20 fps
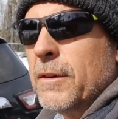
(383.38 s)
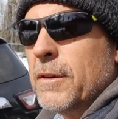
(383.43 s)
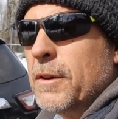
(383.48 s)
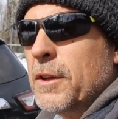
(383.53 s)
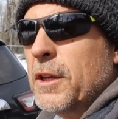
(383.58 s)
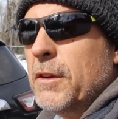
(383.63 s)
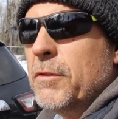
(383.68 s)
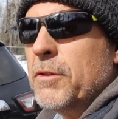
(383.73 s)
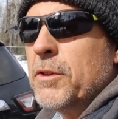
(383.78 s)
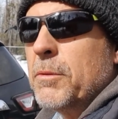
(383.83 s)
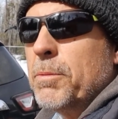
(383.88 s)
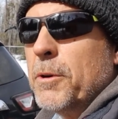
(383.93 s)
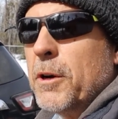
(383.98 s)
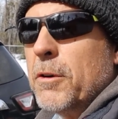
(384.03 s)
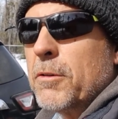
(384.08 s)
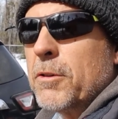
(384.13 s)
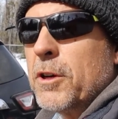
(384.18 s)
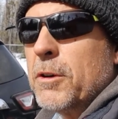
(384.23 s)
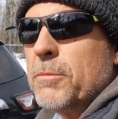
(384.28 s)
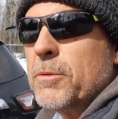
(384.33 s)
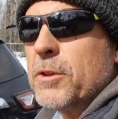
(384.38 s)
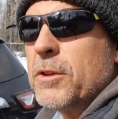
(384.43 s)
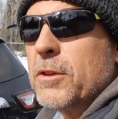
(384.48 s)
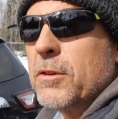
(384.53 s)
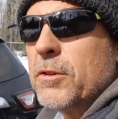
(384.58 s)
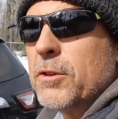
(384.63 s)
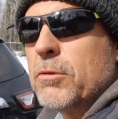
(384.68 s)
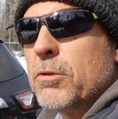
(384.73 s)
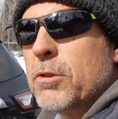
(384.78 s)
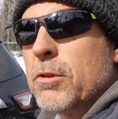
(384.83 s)
Even the power company
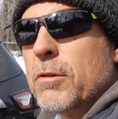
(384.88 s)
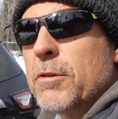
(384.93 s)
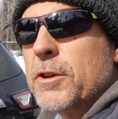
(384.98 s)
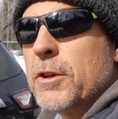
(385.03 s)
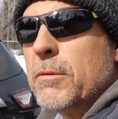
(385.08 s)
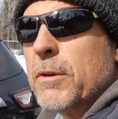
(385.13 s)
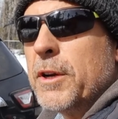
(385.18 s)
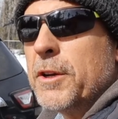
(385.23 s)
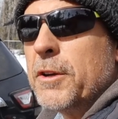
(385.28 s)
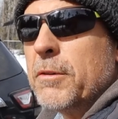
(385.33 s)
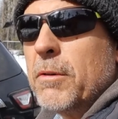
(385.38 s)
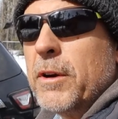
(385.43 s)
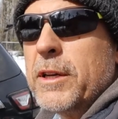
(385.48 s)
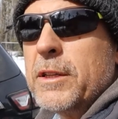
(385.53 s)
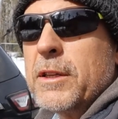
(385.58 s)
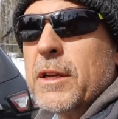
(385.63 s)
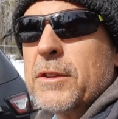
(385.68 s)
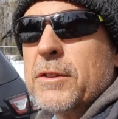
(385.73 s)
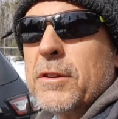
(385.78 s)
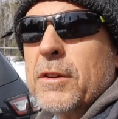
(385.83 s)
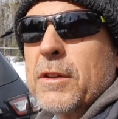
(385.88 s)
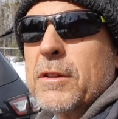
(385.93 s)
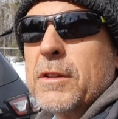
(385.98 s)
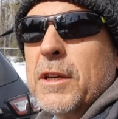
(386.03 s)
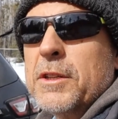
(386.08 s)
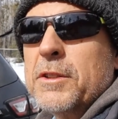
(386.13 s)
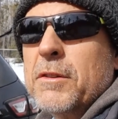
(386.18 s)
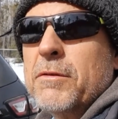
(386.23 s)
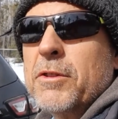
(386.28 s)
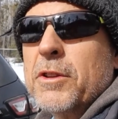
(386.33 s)
said, "Are you sure you read it right? That's
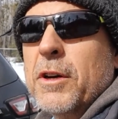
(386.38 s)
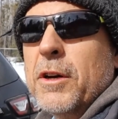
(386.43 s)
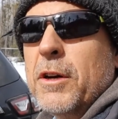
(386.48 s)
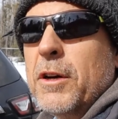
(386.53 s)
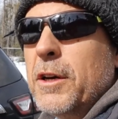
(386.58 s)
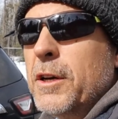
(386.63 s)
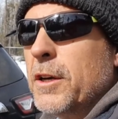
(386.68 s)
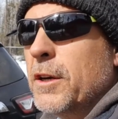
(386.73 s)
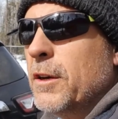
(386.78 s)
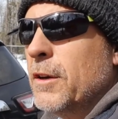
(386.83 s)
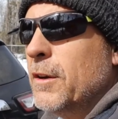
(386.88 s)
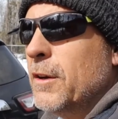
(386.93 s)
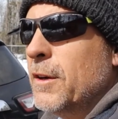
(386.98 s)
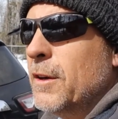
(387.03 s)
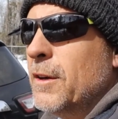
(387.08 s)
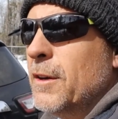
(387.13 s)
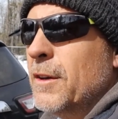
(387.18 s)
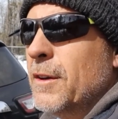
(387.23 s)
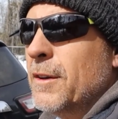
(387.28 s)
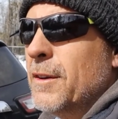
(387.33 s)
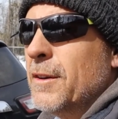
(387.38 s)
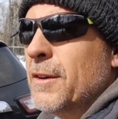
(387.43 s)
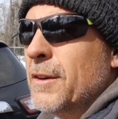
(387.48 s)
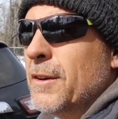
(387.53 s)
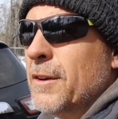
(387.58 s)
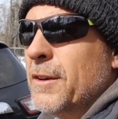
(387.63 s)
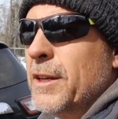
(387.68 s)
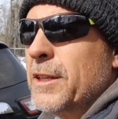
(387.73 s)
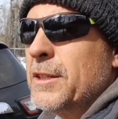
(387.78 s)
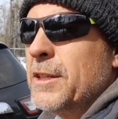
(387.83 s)
excessively high."
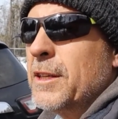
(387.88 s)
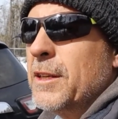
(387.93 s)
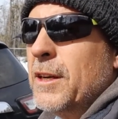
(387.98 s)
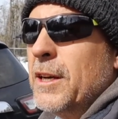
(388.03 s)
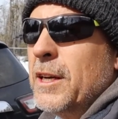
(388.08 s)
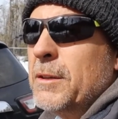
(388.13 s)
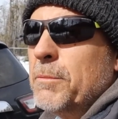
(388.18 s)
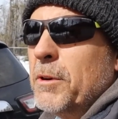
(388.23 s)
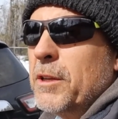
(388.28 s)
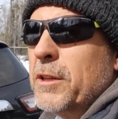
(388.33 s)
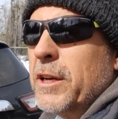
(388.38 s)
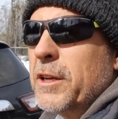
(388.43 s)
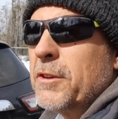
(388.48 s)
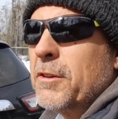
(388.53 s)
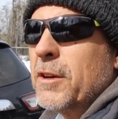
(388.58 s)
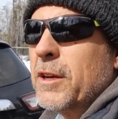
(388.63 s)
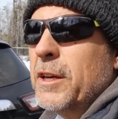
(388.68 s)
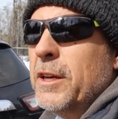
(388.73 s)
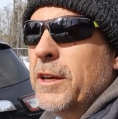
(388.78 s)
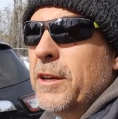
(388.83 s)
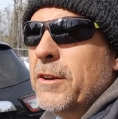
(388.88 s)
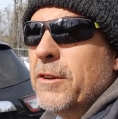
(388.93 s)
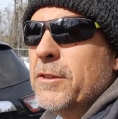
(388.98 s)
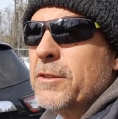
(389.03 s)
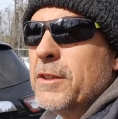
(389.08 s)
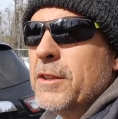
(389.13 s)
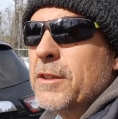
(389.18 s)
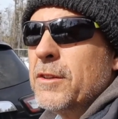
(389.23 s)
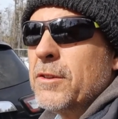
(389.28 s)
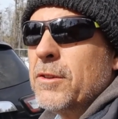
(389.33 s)
And I said I had my electric
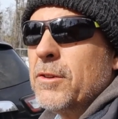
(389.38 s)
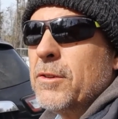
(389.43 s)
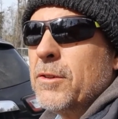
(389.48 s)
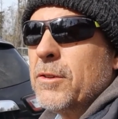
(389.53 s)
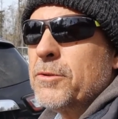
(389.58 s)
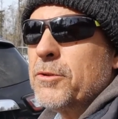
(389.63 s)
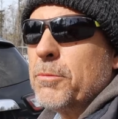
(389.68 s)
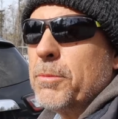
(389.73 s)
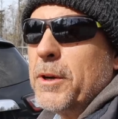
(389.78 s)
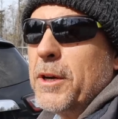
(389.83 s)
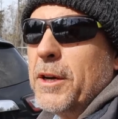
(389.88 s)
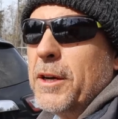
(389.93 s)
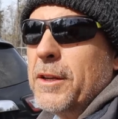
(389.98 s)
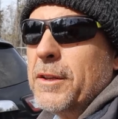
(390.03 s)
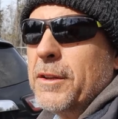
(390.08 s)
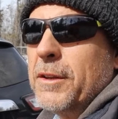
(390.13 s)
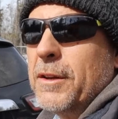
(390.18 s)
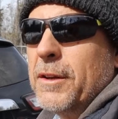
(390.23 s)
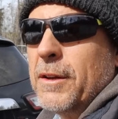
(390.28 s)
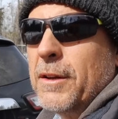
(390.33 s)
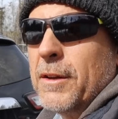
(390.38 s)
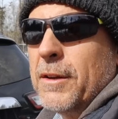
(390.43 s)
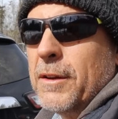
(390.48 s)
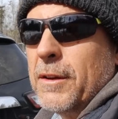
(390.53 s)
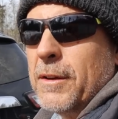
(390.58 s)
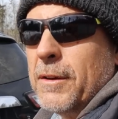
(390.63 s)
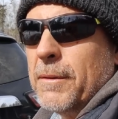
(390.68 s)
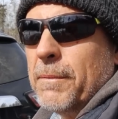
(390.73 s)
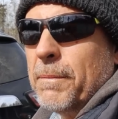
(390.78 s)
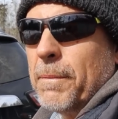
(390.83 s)
heaters. He said, "Oh, those are bad."
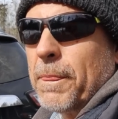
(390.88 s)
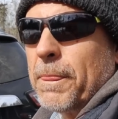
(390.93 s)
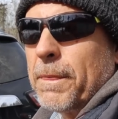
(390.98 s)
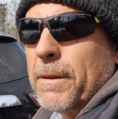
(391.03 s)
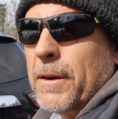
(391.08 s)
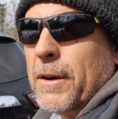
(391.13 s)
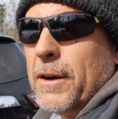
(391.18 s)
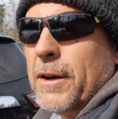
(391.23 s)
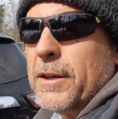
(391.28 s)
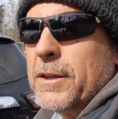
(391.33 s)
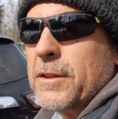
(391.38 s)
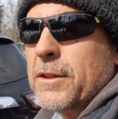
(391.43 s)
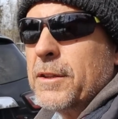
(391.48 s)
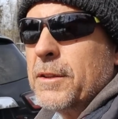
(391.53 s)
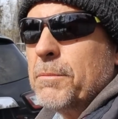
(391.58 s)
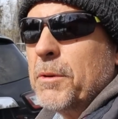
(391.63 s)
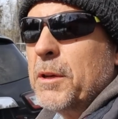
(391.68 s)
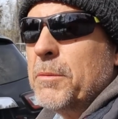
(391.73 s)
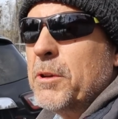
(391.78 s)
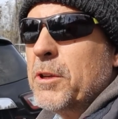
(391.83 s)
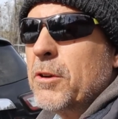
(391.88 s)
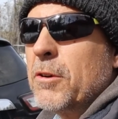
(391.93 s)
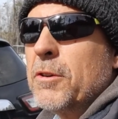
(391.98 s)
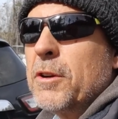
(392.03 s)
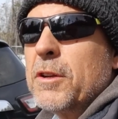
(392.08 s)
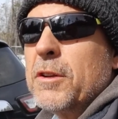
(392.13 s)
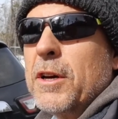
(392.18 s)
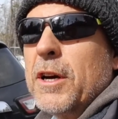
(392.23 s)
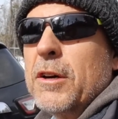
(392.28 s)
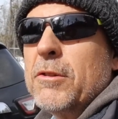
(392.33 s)
Yeah, he said, maybe
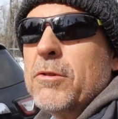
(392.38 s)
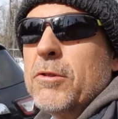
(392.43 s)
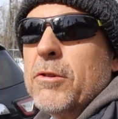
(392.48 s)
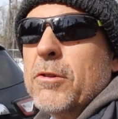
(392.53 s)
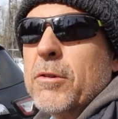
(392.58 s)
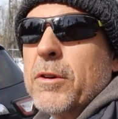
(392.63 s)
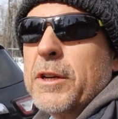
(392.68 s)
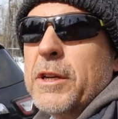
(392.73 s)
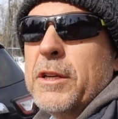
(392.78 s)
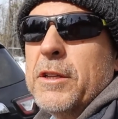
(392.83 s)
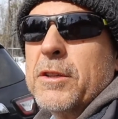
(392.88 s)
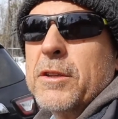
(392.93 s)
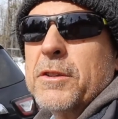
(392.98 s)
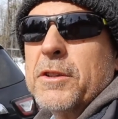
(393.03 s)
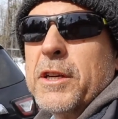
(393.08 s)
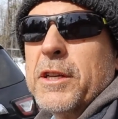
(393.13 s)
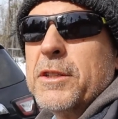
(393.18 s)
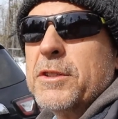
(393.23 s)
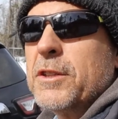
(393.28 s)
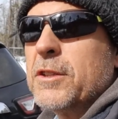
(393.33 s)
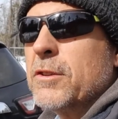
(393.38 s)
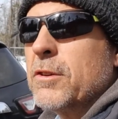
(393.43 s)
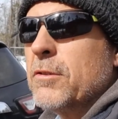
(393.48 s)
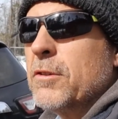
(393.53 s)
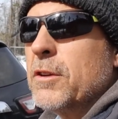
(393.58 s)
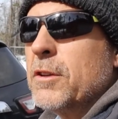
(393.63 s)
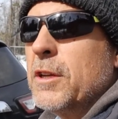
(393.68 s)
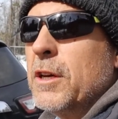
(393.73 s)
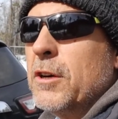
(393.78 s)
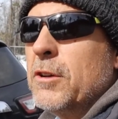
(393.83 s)
turn it down lower. He suggested
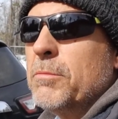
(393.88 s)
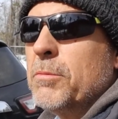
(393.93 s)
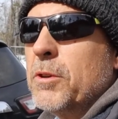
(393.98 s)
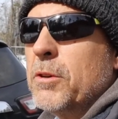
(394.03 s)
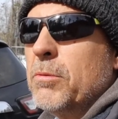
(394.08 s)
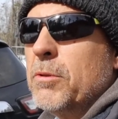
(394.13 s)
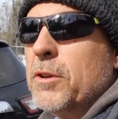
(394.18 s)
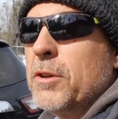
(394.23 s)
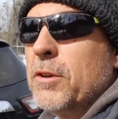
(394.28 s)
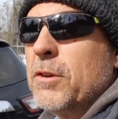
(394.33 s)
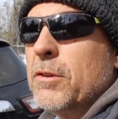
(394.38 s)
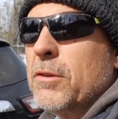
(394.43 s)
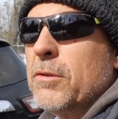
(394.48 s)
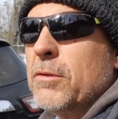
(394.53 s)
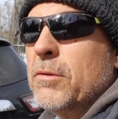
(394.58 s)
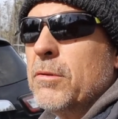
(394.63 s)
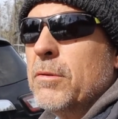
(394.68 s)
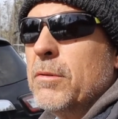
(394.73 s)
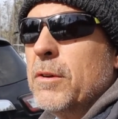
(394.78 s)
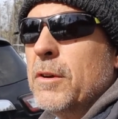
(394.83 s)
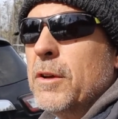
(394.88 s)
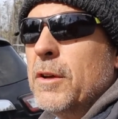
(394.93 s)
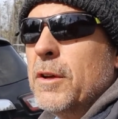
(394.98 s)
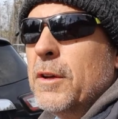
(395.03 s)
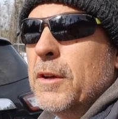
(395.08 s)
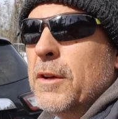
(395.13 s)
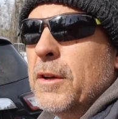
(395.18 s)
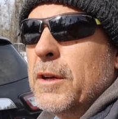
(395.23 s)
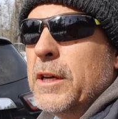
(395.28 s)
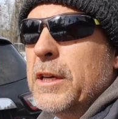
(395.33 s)
turn it down between, you know,
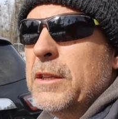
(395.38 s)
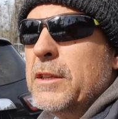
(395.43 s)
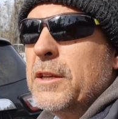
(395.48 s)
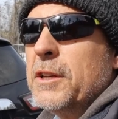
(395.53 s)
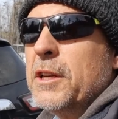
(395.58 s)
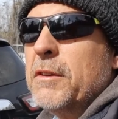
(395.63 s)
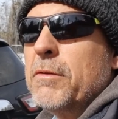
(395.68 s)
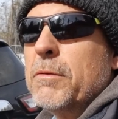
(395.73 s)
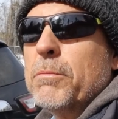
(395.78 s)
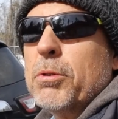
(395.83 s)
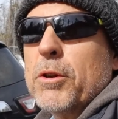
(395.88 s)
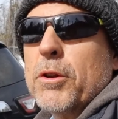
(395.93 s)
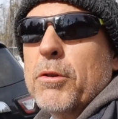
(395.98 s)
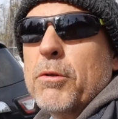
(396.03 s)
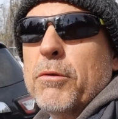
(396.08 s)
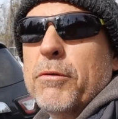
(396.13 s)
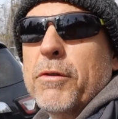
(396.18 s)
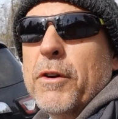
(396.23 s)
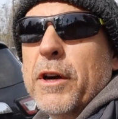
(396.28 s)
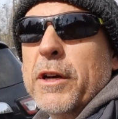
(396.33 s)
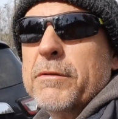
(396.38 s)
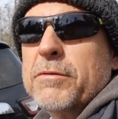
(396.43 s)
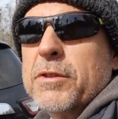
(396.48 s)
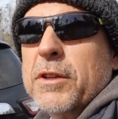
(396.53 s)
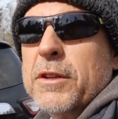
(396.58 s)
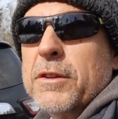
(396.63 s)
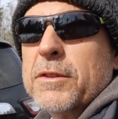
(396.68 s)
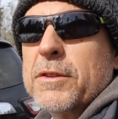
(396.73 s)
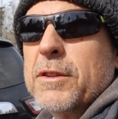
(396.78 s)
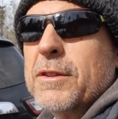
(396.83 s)
he said even below 5
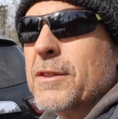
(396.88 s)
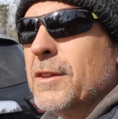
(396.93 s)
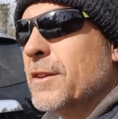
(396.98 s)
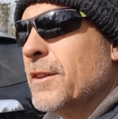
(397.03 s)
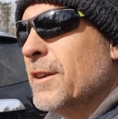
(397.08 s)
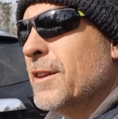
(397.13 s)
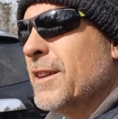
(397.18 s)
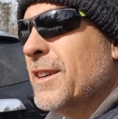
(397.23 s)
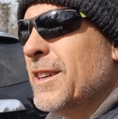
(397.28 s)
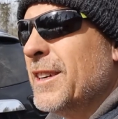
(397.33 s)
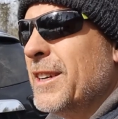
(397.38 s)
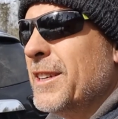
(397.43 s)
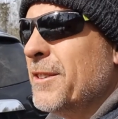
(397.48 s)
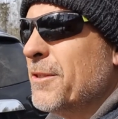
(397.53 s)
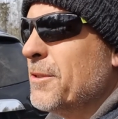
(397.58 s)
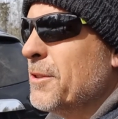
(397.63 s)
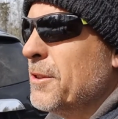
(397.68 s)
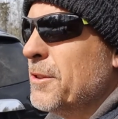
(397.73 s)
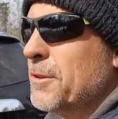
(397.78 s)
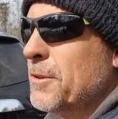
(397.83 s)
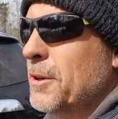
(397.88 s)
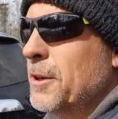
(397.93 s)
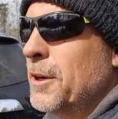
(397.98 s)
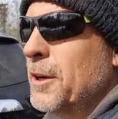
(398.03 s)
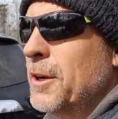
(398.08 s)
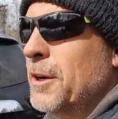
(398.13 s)
Celsius. I thought, I don't know.